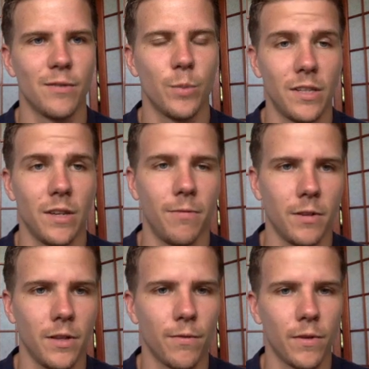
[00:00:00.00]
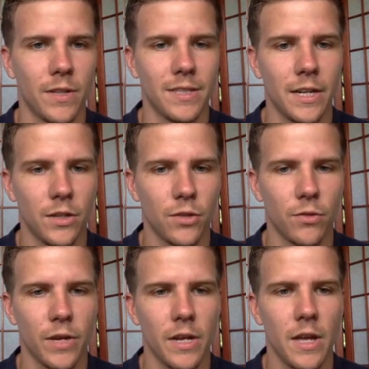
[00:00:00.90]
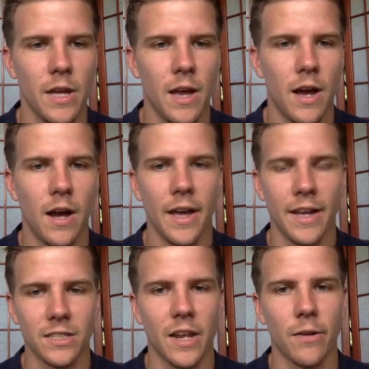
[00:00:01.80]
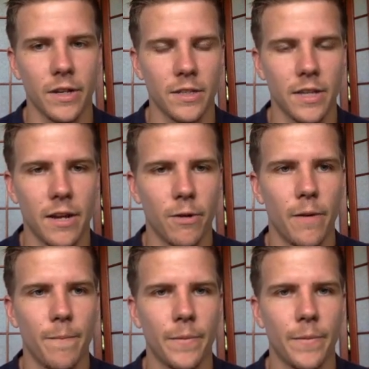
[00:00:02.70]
specifically for this industry, etc., etc.